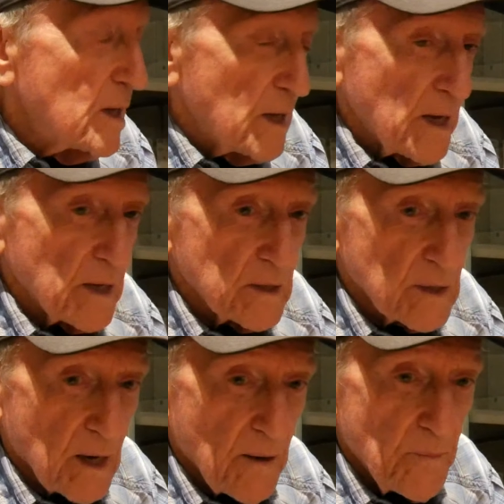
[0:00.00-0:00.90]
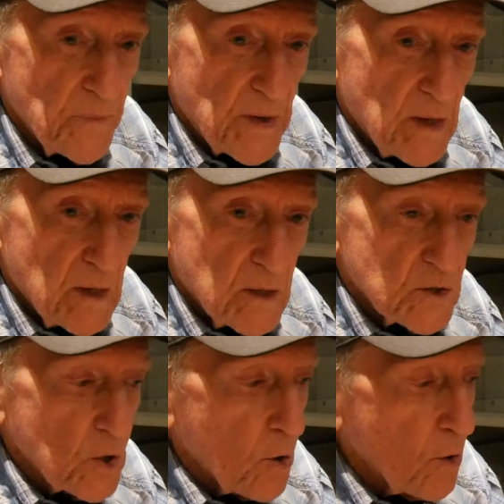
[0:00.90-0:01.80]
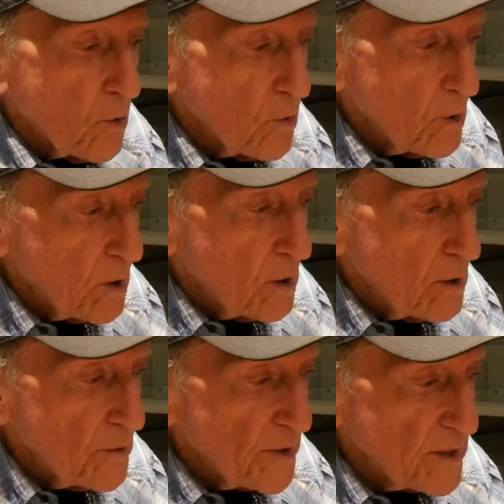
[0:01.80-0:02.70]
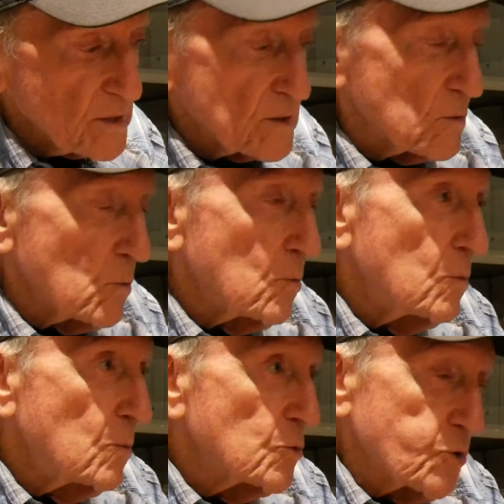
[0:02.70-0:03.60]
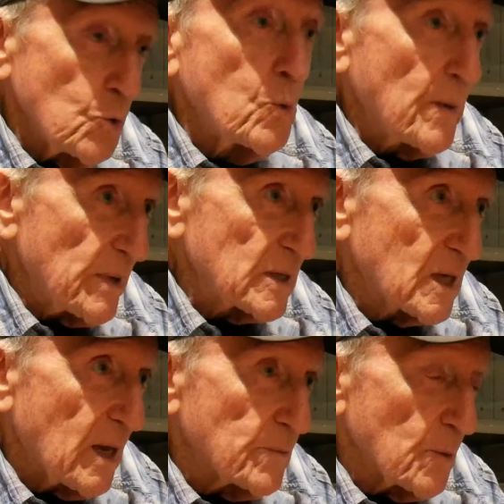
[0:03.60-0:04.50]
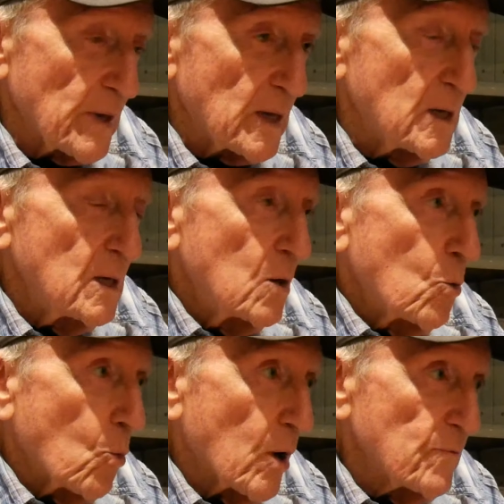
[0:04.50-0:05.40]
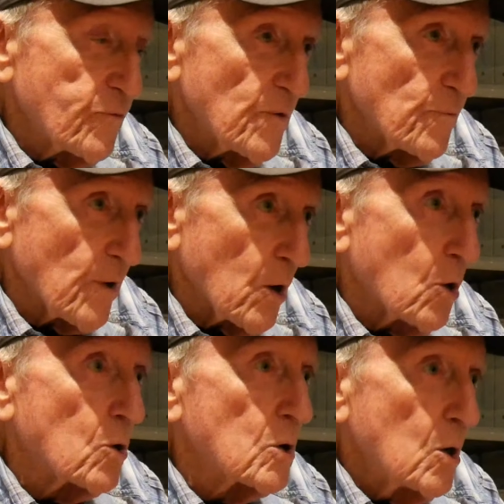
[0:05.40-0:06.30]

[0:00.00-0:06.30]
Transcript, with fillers: And uh, so these two women came to me, one from Vogue,